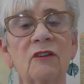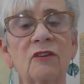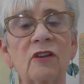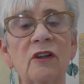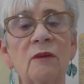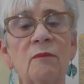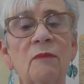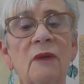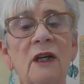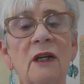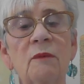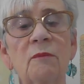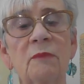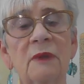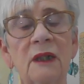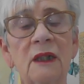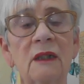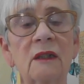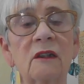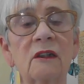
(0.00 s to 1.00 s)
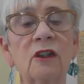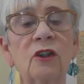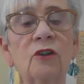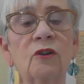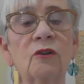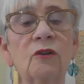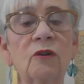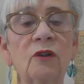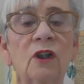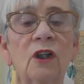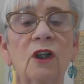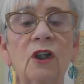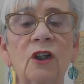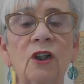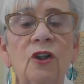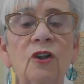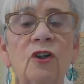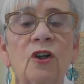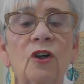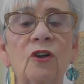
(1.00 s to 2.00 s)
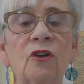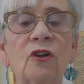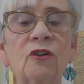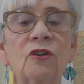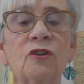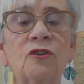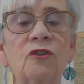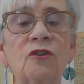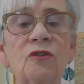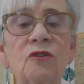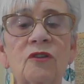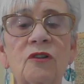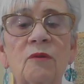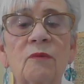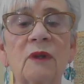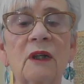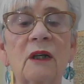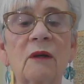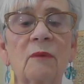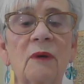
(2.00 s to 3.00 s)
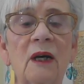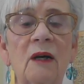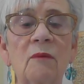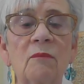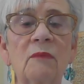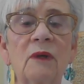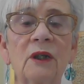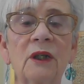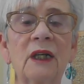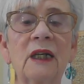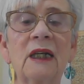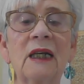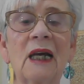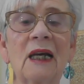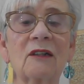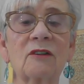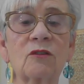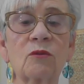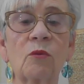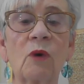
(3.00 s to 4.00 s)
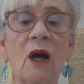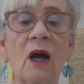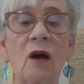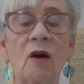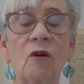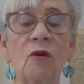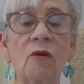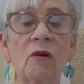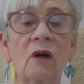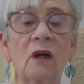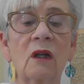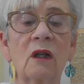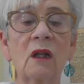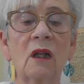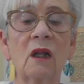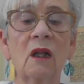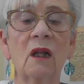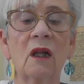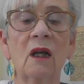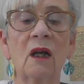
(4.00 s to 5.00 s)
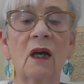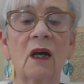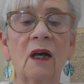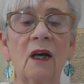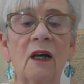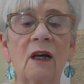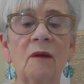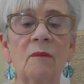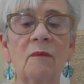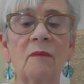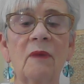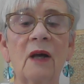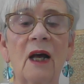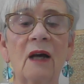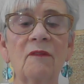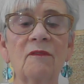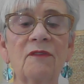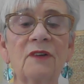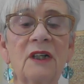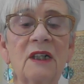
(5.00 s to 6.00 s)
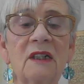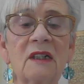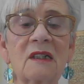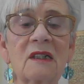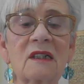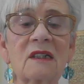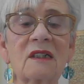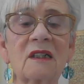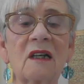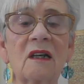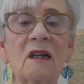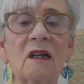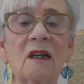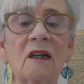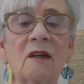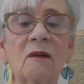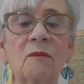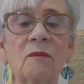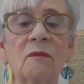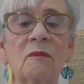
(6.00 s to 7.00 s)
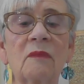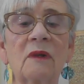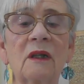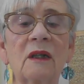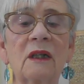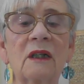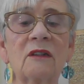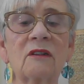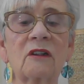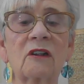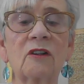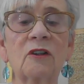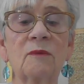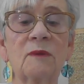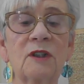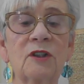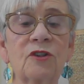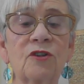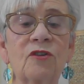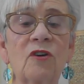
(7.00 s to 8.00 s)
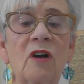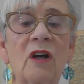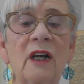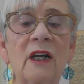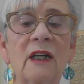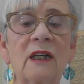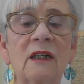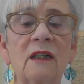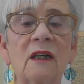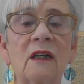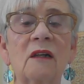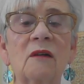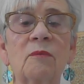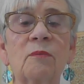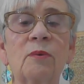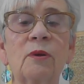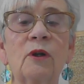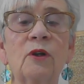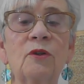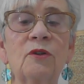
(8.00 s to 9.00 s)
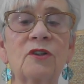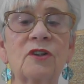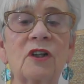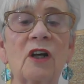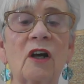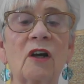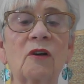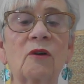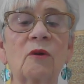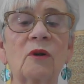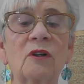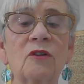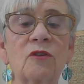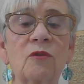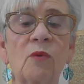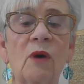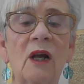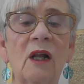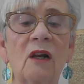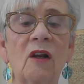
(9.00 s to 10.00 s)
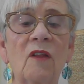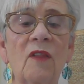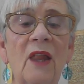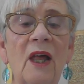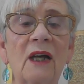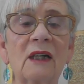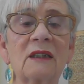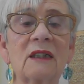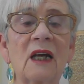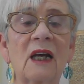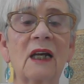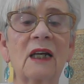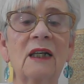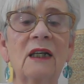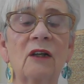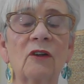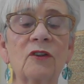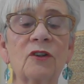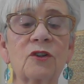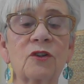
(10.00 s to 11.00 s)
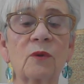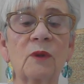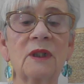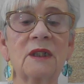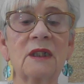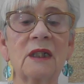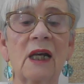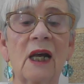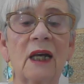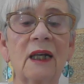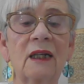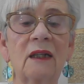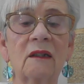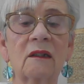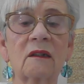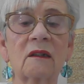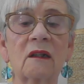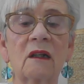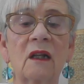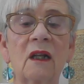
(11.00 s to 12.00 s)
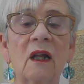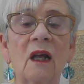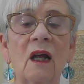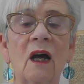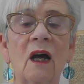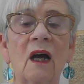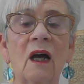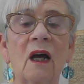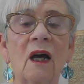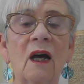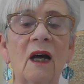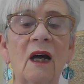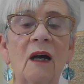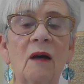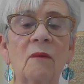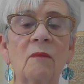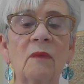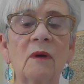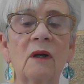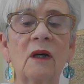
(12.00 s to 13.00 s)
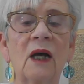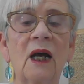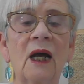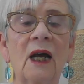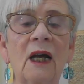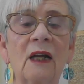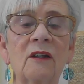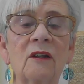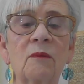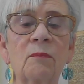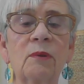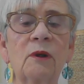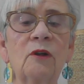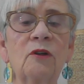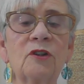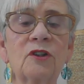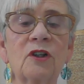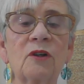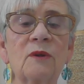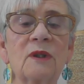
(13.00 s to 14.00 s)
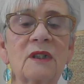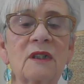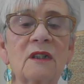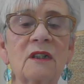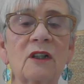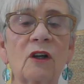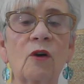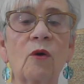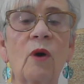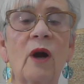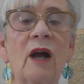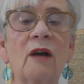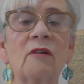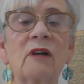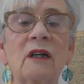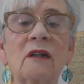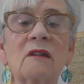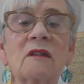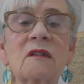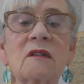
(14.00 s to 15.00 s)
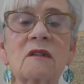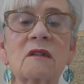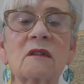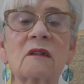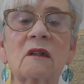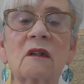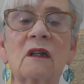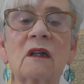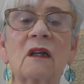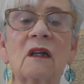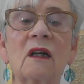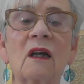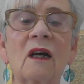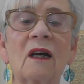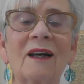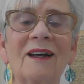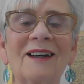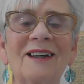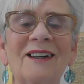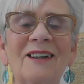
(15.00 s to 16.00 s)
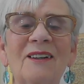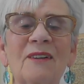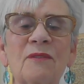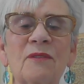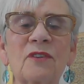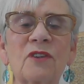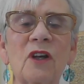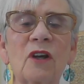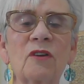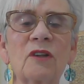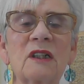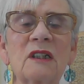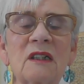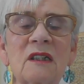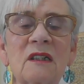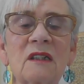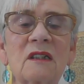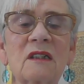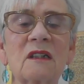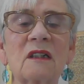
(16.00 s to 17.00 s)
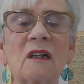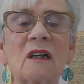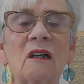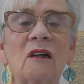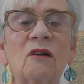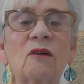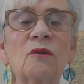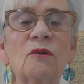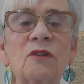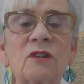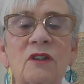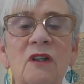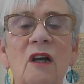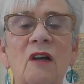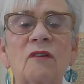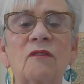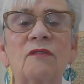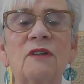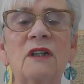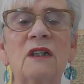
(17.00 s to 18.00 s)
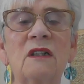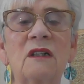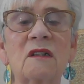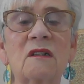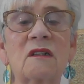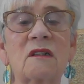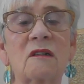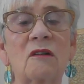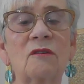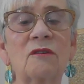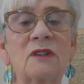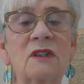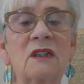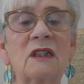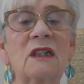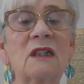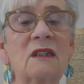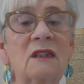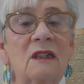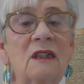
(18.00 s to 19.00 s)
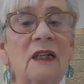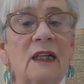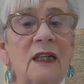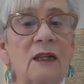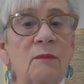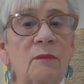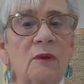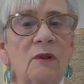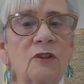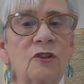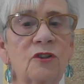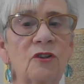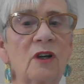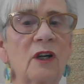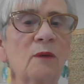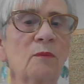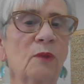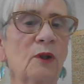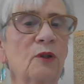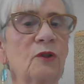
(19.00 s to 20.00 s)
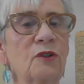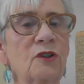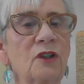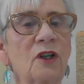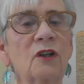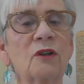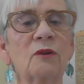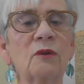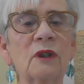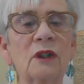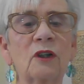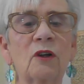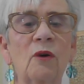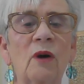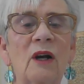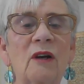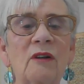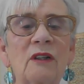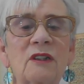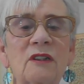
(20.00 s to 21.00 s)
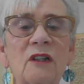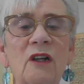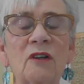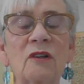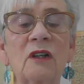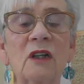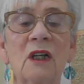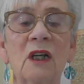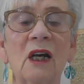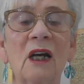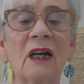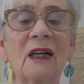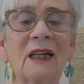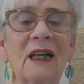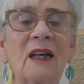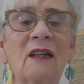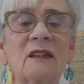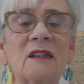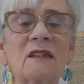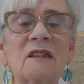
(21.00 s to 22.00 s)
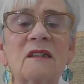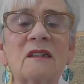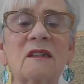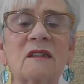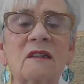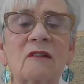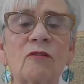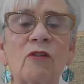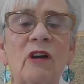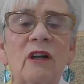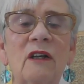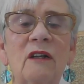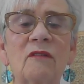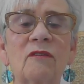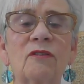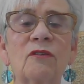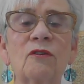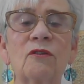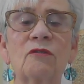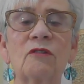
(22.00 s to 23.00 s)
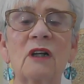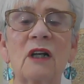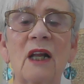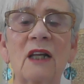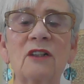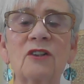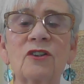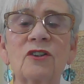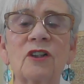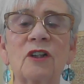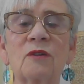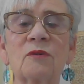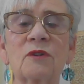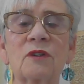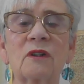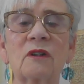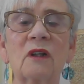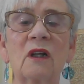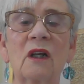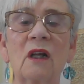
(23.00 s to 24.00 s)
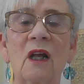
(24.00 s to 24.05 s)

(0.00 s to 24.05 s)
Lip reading: So it might be that you could do something about money as well. And Venus is going to be trying Pluto as well on that day, on the 28th. And the Pluto is in Aquarius. So this is also Venus, obviously in Libra, trying Pluto in Aquarius. So again, this is great for relationships.